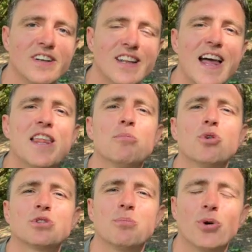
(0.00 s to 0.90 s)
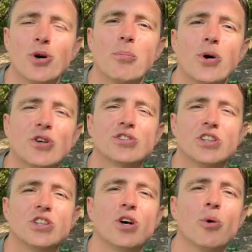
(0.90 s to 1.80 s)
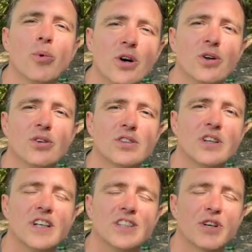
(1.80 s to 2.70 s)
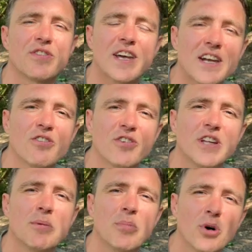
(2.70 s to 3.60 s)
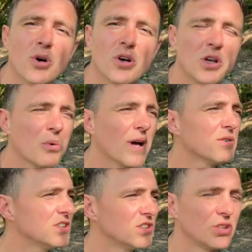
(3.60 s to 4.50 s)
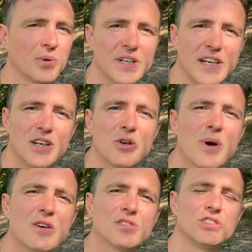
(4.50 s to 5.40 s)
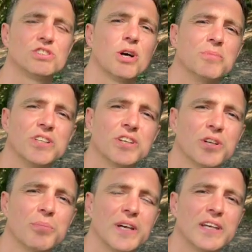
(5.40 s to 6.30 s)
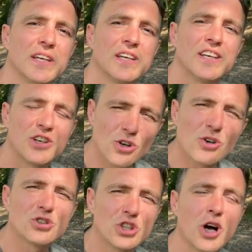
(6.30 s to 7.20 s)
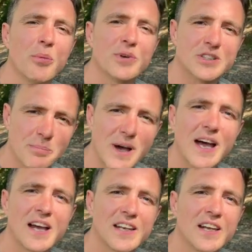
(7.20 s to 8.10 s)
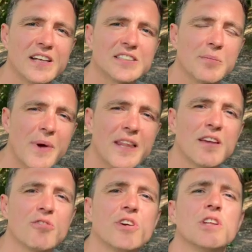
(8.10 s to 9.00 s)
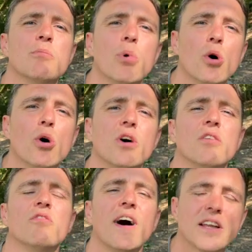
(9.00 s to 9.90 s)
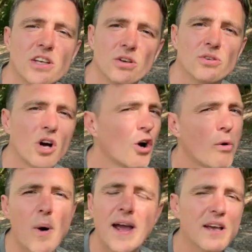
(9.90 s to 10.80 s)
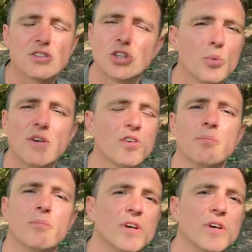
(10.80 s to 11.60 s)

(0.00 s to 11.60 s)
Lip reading: They're the most important person in your world. So if they're not feeling important, who else is doing it? Who else's job is it going to be? Your job as a partner is to make them feel important and valued. Or why else you with them?